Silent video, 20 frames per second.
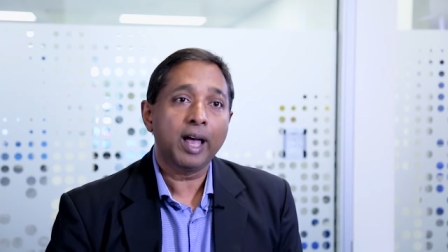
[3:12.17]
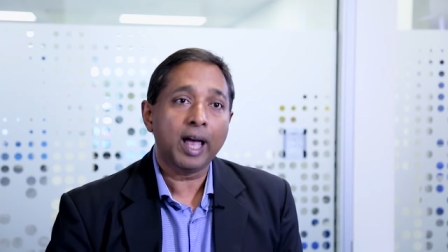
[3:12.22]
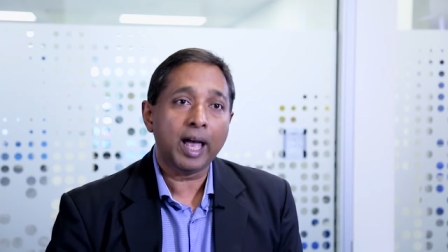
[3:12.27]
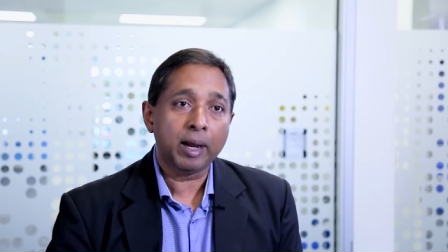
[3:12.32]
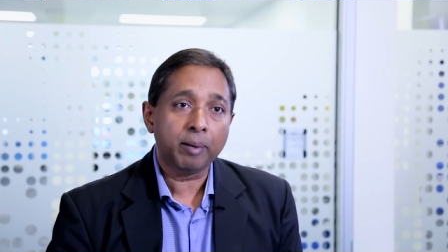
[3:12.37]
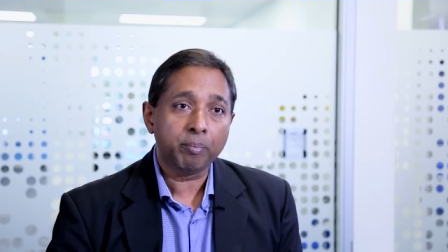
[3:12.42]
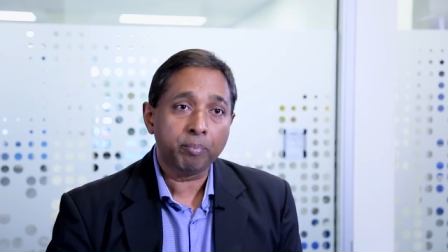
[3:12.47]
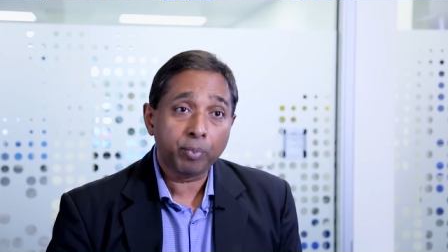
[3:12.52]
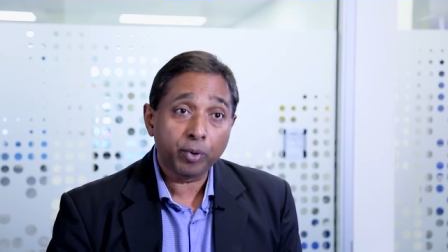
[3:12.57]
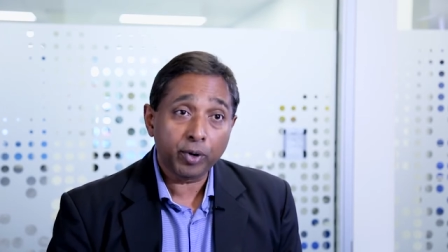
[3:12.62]

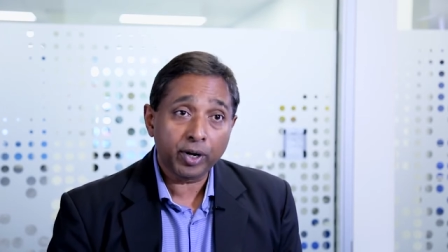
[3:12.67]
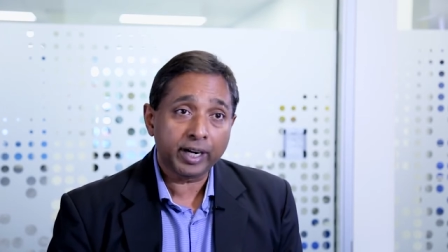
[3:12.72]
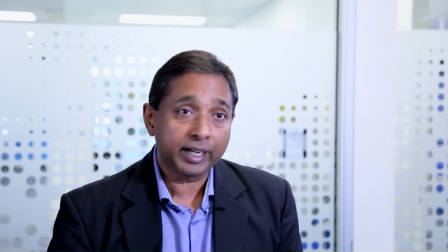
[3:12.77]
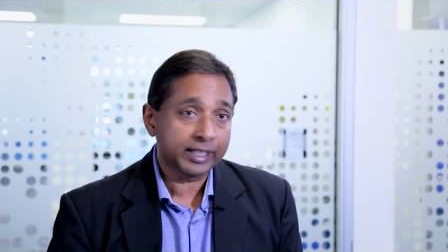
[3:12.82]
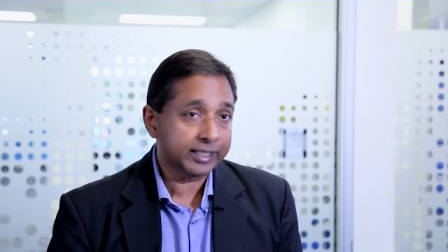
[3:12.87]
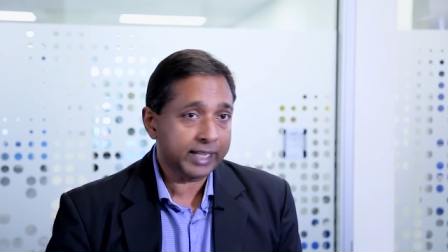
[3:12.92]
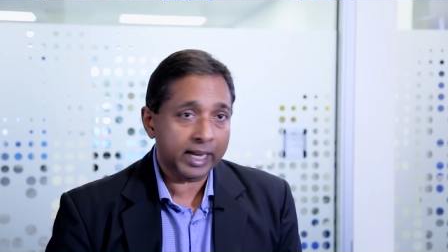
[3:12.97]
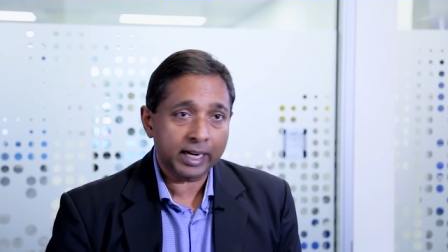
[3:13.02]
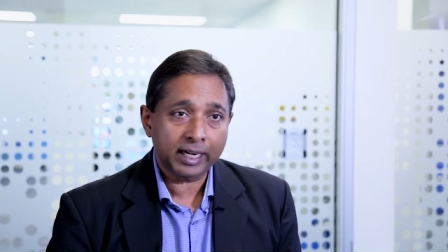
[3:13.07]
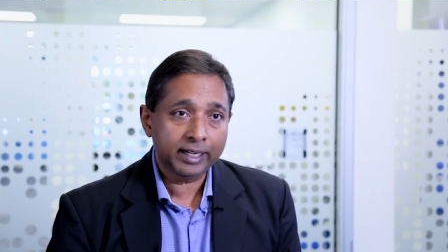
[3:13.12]
and put it
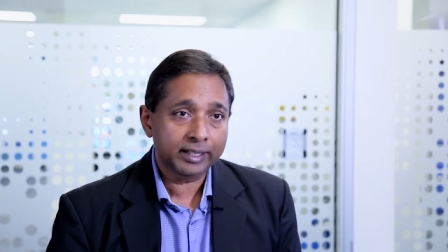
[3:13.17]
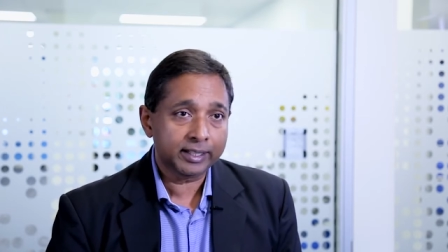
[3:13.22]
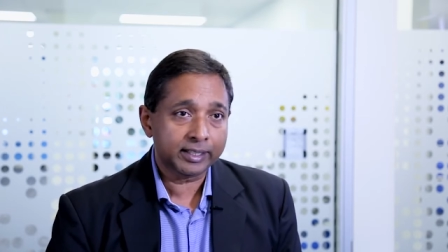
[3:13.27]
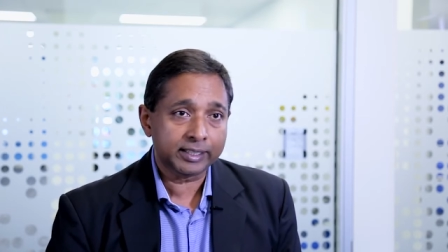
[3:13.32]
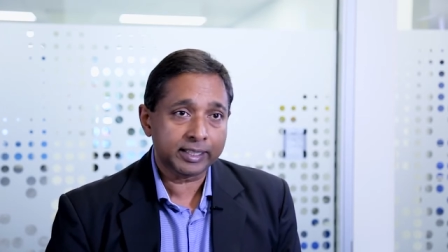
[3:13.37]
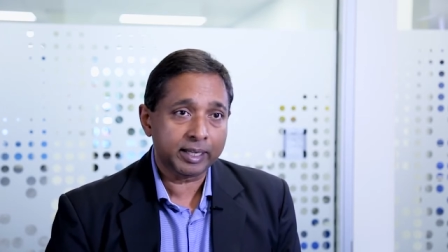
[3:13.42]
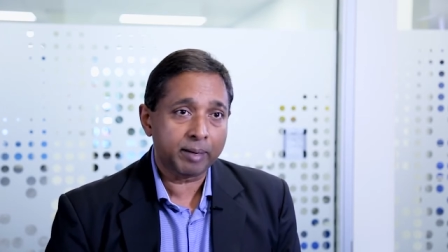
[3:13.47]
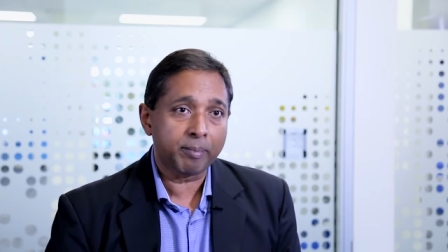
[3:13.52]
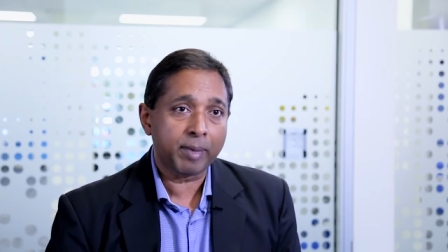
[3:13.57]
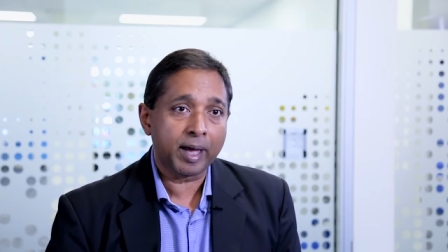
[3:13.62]
exactly in the
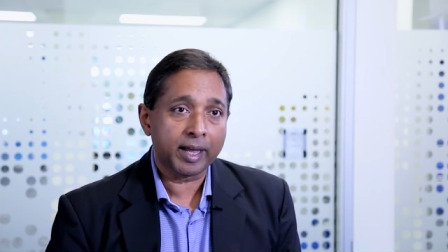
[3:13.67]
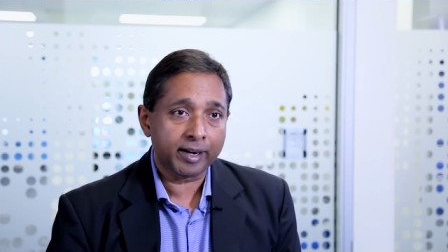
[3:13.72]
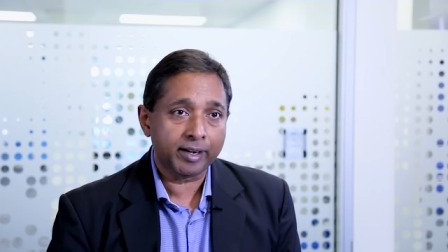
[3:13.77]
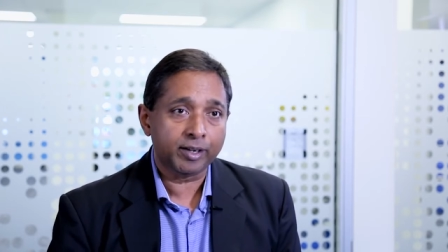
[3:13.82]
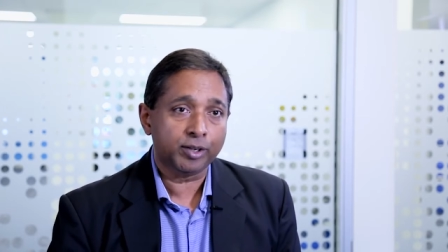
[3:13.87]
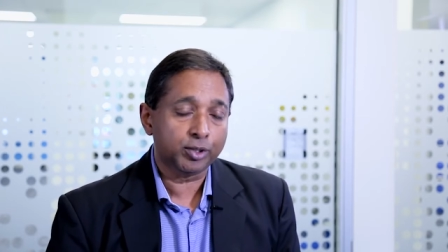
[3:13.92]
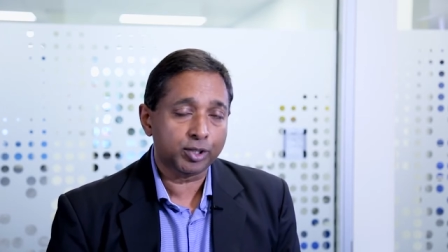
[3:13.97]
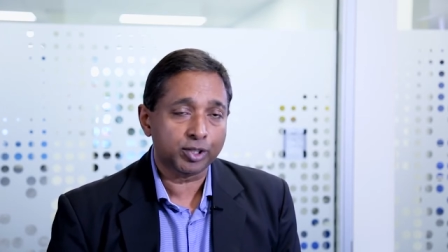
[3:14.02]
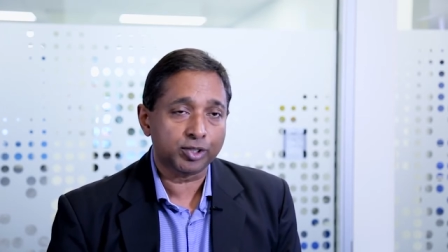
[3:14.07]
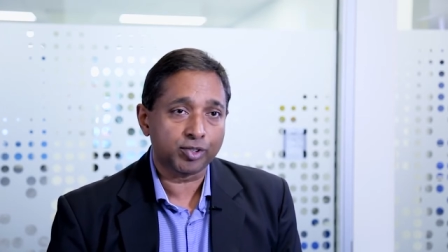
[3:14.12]
same manner
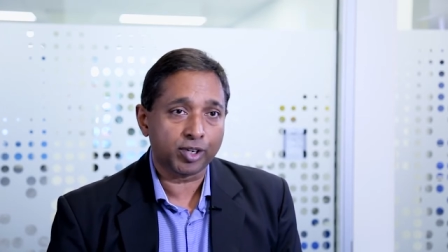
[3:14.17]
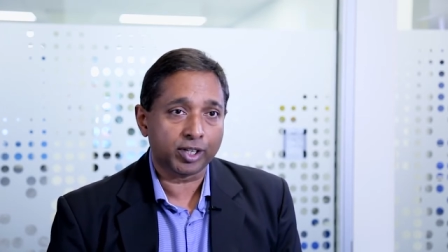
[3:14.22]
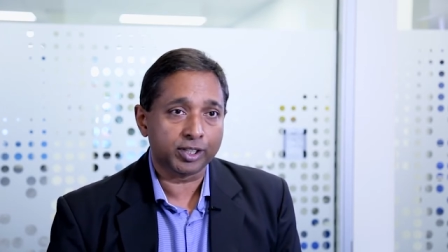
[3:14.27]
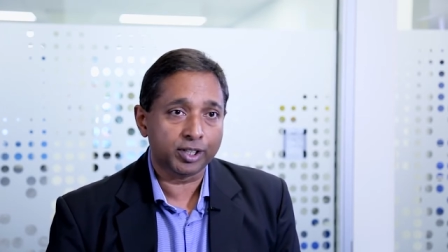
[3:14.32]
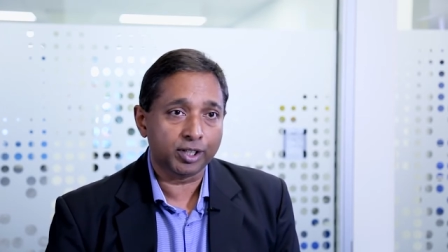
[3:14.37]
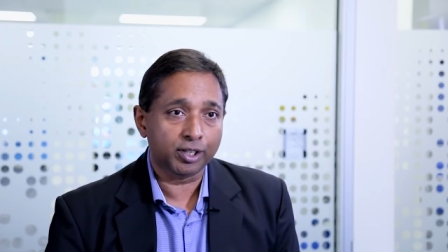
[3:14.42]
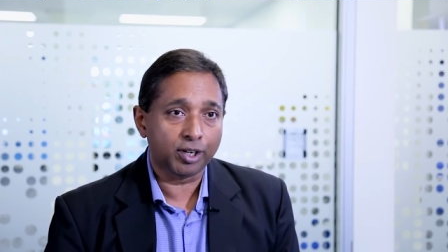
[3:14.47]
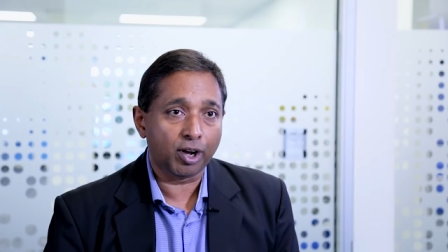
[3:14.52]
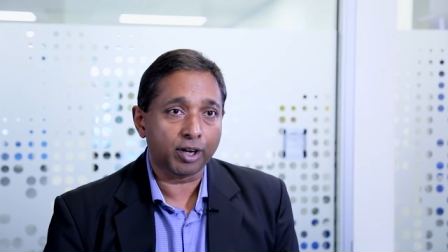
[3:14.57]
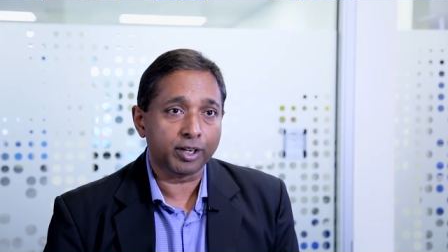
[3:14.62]
into the
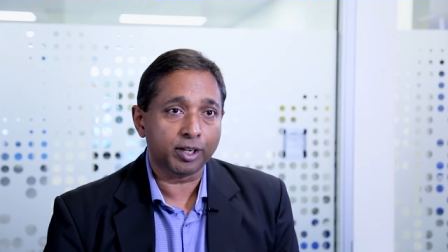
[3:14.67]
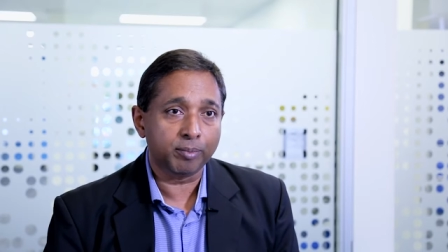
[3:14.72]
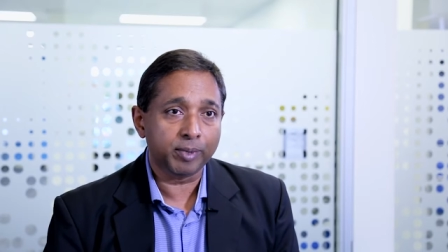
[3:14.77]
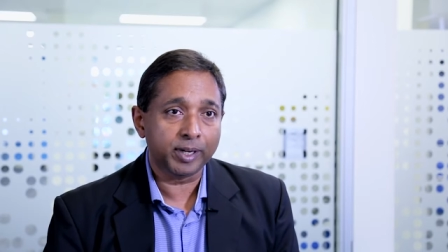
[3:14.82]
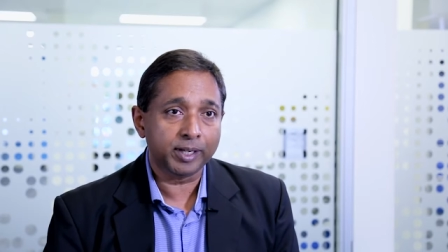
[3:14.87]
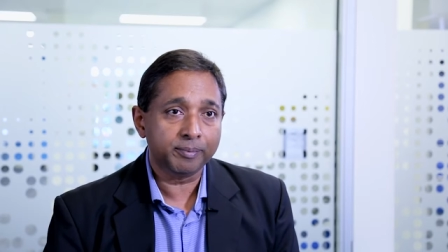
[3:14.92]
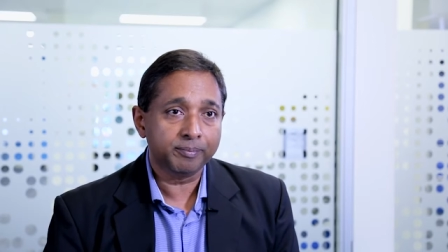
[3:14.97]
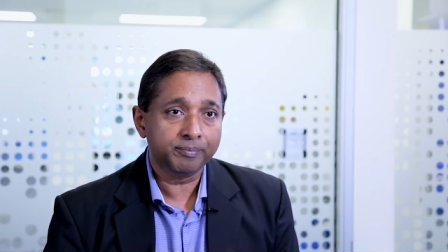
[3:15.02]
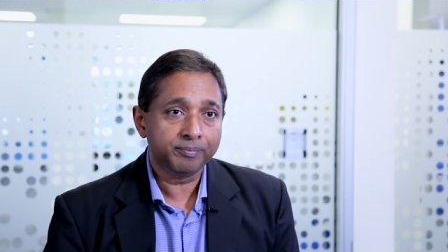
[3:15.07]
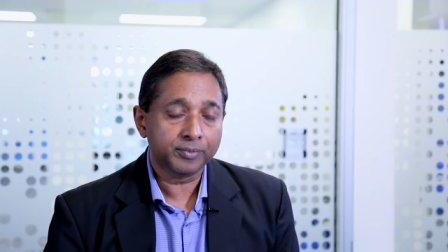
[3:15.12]
structured
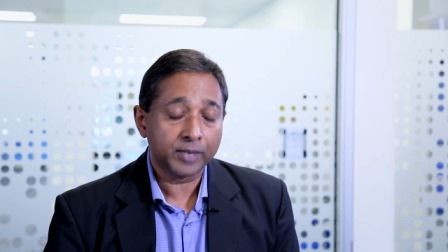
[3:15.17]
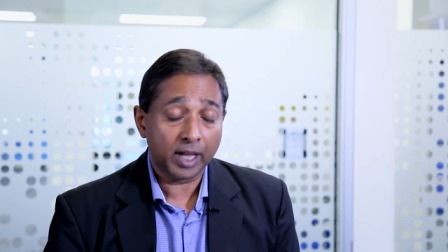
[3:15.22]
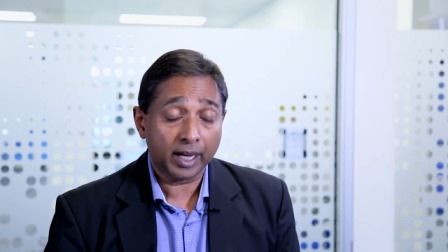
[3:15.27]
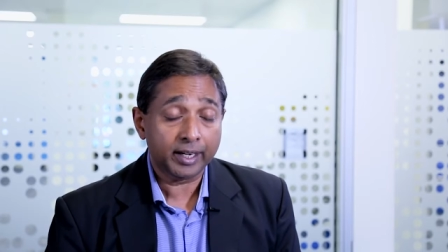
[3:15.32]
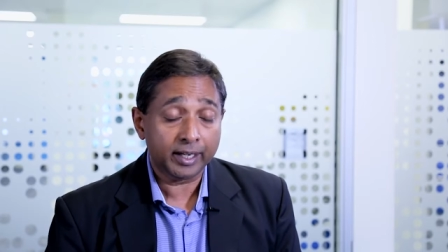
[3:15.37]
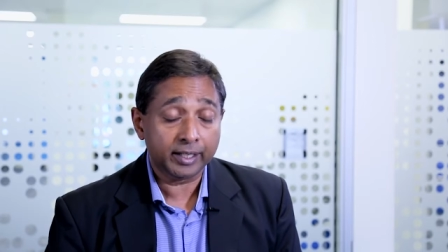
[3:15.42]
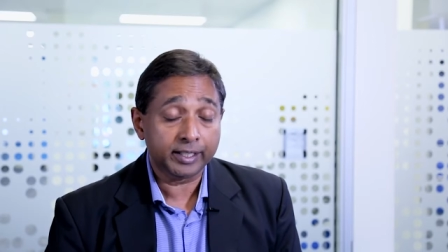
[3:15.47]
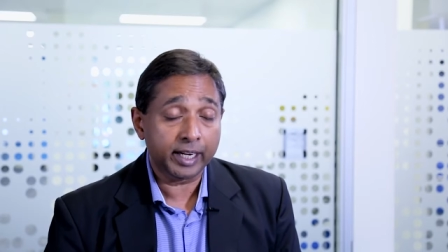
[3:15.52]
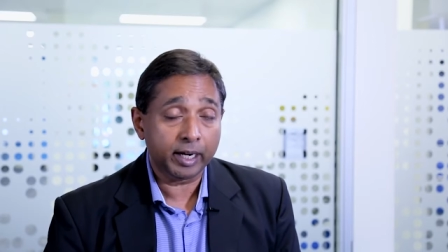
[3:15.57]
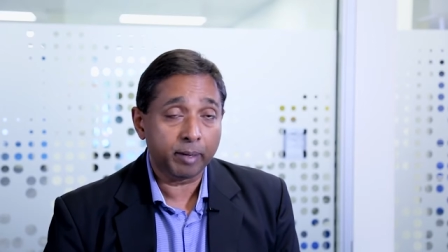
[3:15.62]
document, uh,
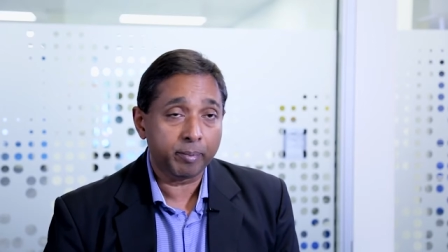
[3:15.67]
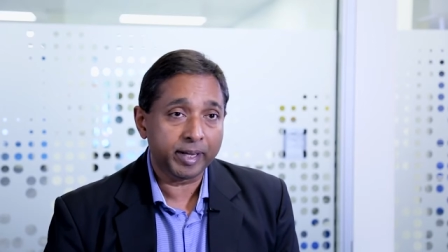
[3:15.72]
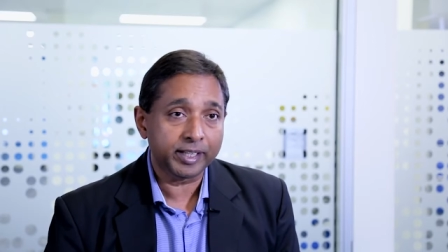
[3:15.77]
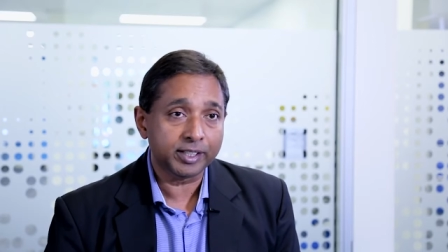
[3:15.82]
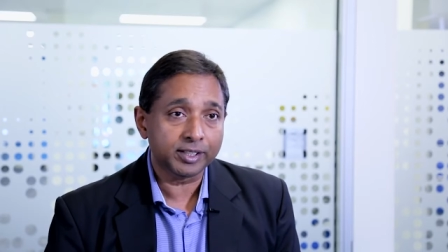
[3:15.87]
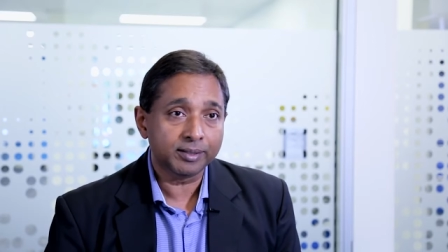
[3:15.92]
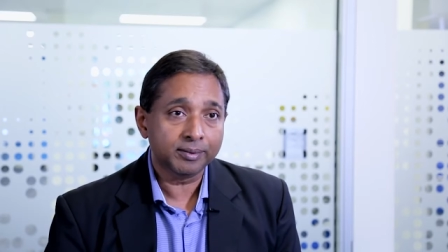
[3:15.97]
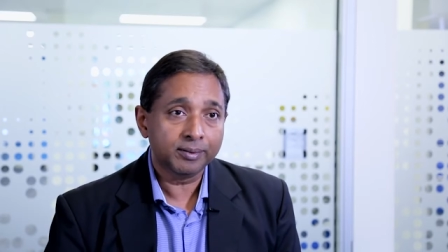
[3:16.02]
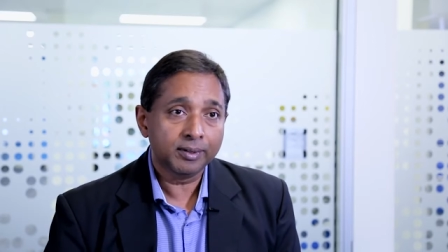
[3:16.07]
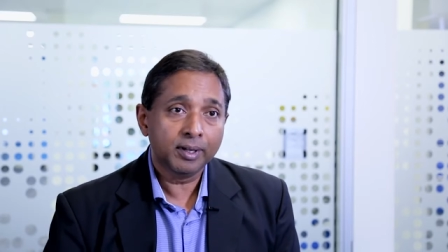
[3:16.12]

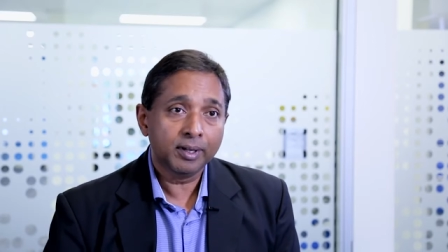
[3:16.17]
database.